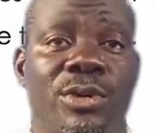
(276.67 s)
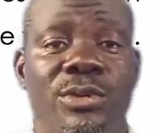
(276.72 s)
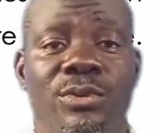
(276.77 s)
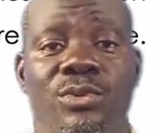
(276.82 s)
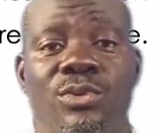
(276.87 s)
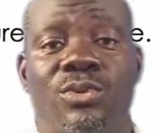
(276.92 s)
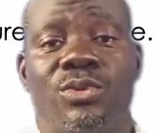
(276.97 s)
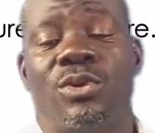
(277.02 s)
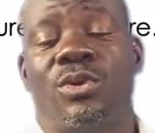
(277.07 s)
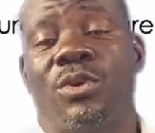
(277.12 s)
we
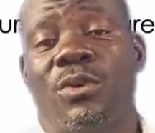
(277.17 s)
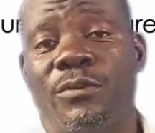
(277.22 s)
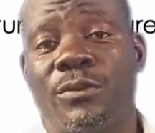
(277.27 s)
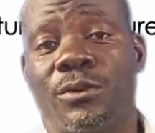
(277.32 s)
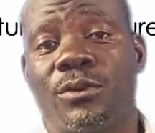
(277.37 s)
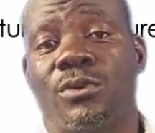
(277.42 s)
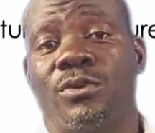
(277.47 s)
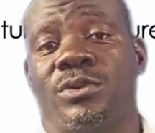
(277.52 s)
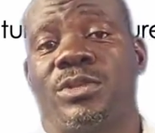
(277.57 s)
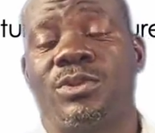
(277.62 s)
talk of
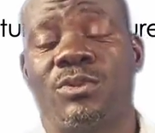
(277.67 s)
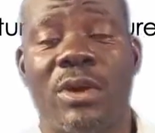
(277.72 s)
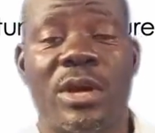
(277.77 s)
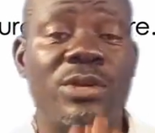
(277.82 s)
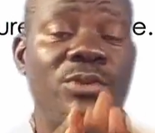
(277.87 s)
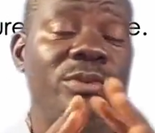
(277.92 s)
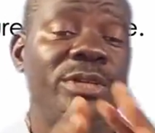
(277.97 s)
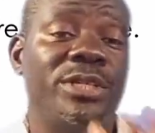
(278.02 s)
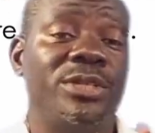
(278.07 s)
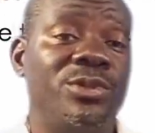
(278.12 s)
roles,
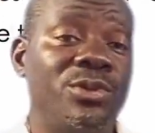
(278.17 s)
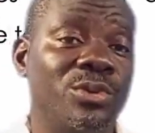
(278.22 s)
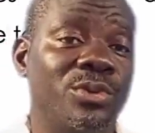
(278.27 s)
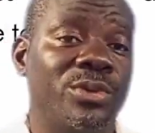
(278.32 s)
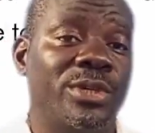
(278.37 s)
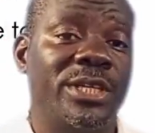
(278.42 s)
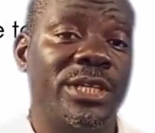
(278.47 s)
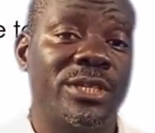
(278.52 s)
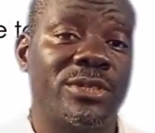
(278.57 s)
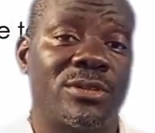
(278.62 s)
what we do
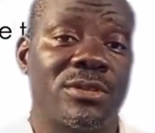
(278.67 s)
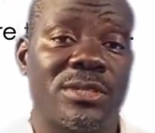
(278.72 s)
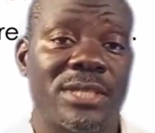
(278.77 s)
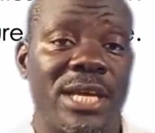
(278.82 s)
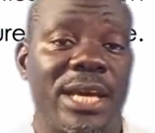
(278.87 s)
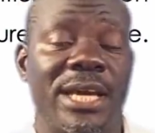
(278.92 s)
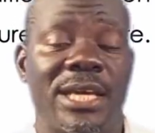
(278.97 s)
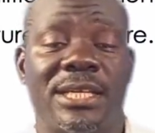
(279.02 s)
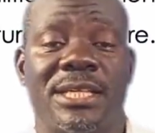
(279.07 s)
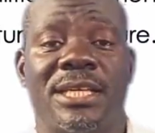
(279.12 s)
in
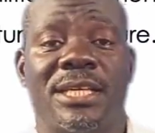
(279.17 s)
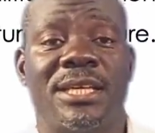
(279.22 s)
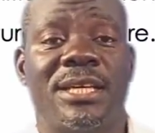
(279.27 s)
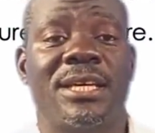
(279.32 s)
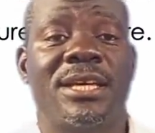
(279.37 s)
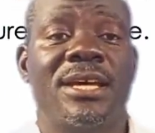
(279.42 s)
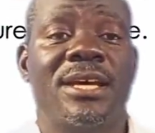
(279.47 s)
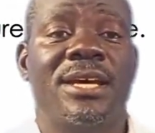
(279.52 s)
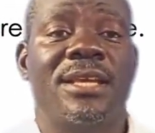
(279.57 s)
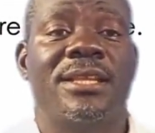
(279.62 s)
society,
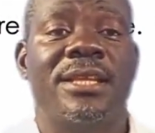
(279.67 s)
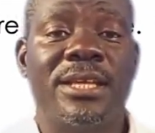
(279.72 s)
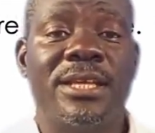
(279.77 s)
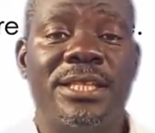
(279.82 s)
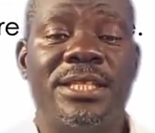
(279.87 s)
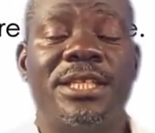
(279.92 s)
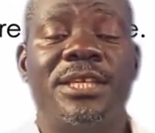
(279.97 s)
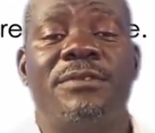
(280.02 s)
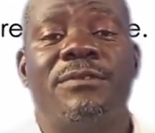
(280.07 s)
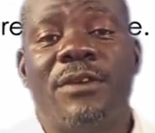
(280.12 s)
they
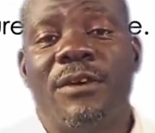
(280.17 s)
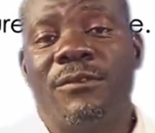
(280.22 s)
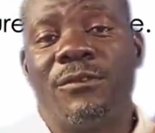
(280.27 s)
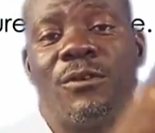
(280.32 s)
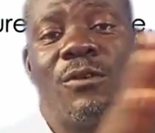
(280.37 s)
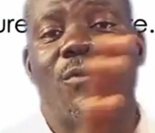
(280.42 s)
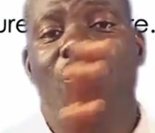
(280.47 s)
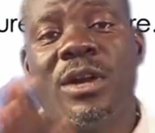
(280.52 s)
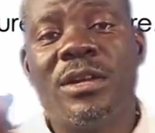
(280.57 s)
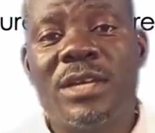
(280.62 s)
differ
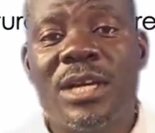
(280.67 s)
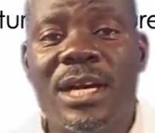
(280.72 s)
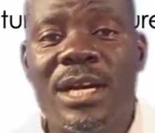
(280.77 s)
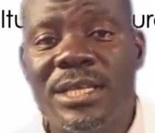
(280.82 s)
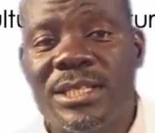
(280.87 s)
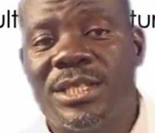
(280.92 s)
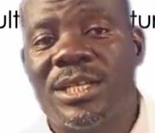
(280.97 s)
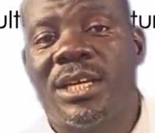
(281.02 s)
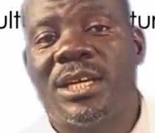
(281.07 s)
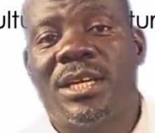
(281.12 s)
from one
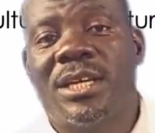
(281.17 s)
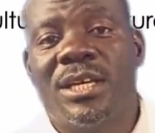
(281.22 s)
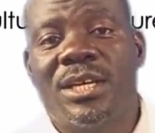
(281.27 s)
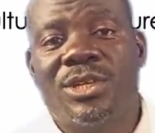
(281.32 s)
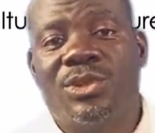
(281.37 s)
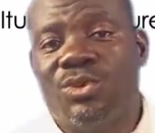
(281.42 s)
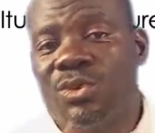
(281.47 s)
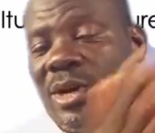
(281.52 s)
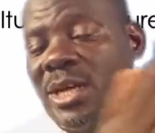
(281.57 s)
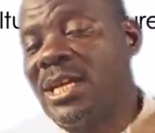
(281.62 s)
culture
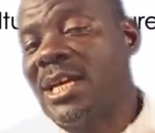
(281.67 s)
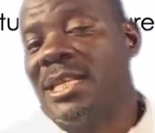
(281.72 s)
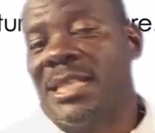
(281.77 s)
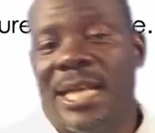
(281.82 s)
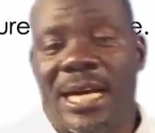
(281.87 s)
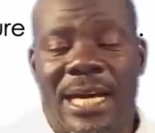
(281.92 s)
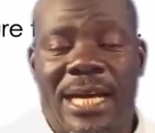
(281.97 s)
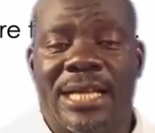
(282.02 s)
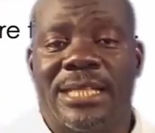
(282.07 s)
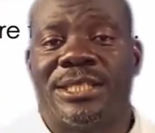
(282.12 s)
to another
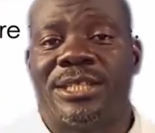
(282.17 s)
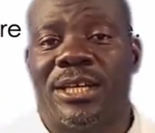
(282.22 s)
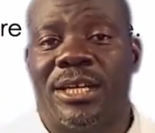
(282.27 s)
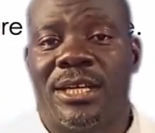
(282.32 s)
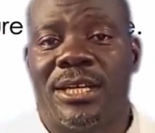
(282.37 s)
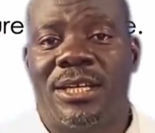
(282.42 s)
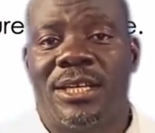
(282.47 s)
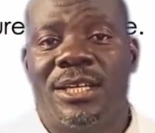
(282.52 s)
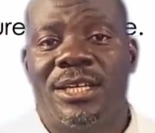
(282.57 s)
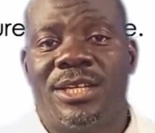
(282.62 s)
culture.
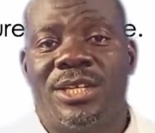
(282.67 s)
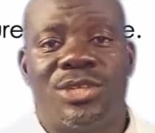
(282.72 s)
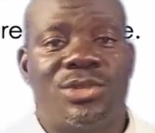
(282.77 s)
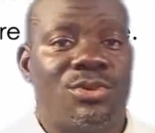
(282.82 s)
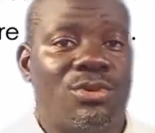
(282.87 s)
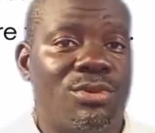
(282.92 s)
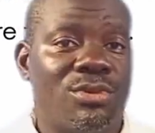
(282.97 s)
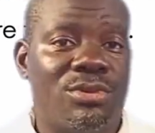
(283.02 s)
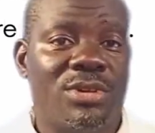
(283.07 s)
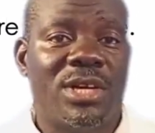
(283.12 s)

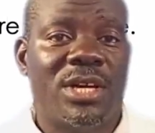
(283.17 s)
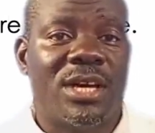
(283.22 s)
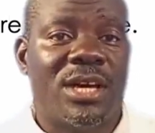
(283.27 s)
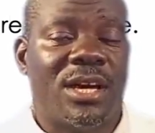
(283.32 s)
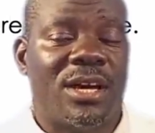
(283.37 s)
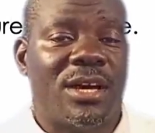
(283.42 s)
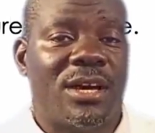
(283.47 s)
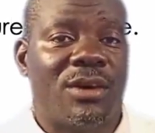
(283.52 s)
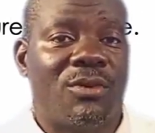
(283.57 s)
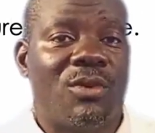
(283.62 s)
So
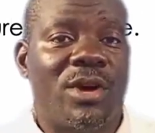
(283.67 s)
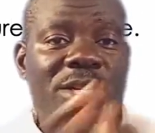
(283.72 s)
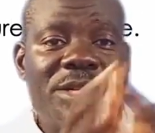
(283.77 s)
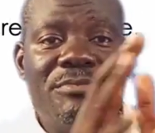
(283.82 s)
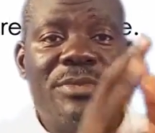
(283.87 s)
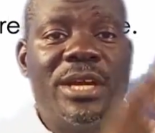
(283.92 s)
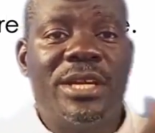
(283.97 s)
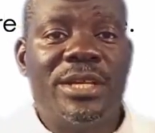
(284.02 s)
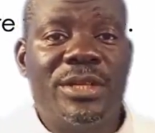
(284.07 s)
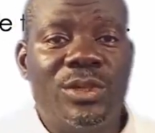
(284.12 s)
what
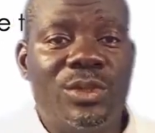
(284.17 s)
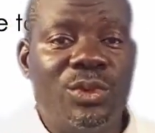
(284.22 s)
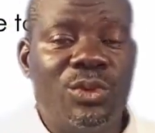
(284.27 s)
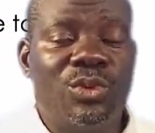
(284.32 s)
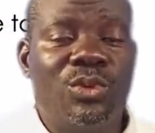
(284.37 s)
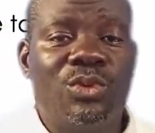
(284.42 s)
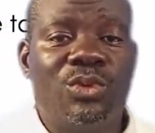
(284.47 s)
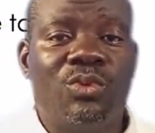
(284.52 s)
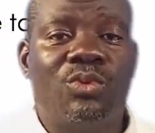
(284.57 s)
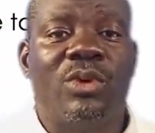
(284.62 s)
men
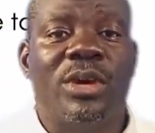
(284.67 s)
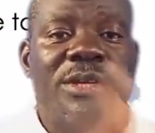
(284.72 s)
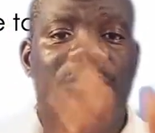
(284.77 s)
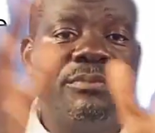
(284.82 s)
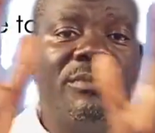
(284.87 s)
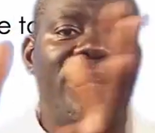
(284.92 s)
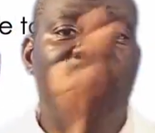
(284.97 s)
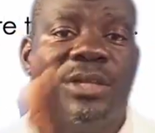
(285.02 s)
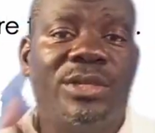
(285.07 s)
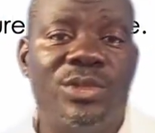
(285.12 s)
do
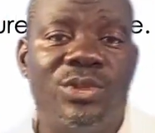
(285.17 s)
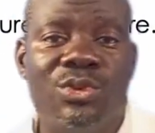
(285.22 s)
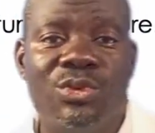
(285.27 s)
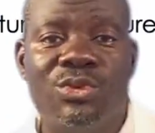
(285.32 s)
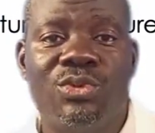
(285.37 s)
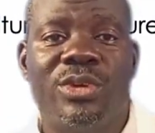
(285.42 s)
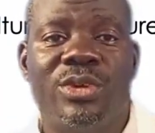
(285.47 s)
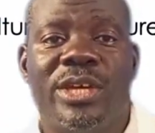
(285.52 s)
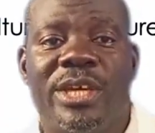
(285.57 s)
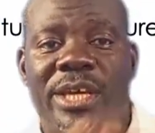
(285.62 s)

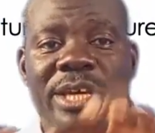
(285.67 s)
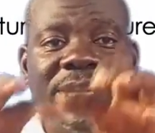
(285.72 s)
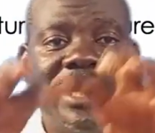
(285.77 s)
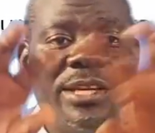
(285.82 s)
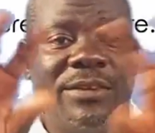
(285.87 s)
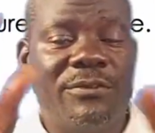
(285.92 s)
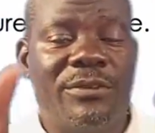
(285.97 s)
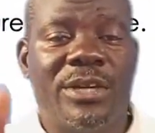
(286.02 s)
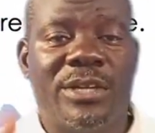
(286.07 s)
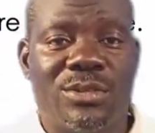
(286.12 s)
in
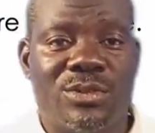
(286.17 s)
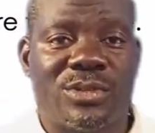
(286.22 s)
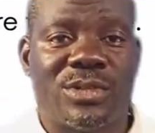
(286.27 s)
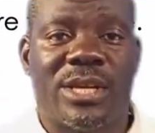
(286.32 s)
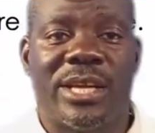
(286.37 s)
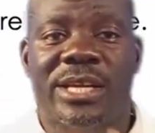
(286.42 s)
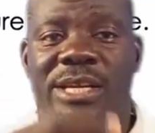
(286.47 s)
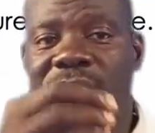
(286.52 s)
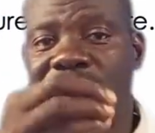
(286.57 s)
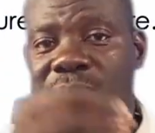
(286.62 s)
different
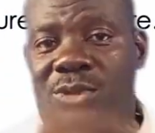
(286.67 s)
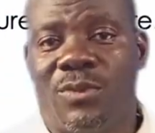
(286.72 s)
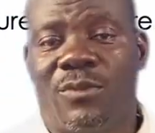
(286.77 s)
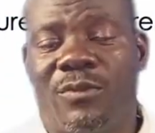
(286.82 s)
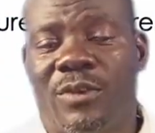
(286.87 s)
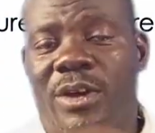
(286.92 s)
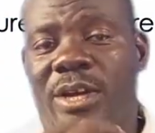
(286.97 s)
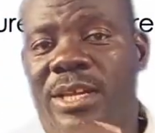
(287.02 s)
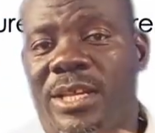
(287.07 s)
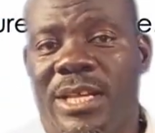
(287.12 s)
societies, you
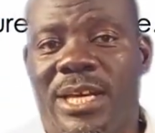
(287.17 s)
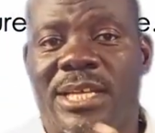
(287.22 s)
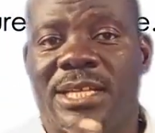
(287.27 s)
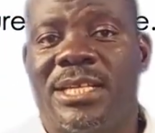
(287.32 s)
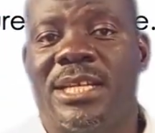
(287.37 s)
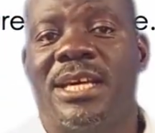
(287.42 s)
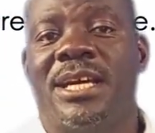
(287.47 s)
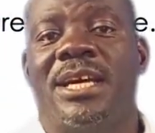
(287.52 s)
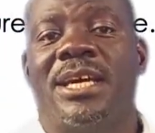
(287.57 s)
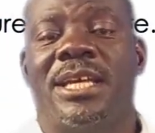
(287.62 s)
find that
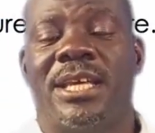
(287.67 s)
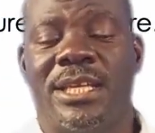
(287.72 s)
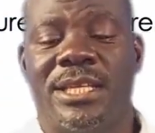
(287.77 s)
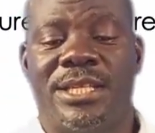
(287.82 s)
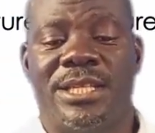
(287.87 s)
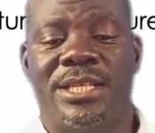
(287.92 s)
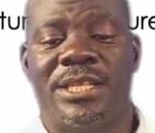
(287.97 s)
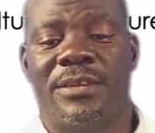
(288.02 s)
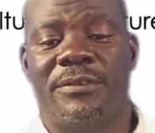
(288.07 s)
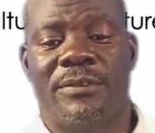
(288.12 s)

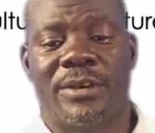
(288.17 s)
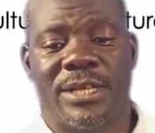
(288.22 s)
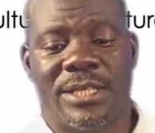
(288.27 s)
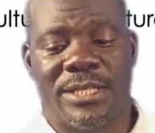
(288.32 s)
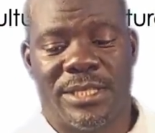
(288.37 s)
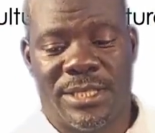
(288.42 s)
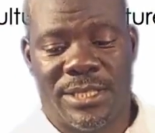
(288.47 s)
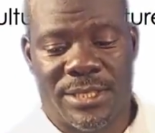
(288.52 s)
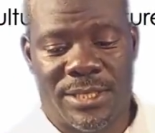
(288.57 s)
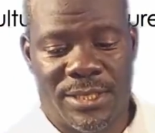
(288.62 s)
it
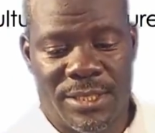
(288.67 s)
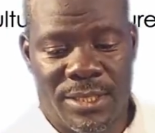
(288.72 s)
differs.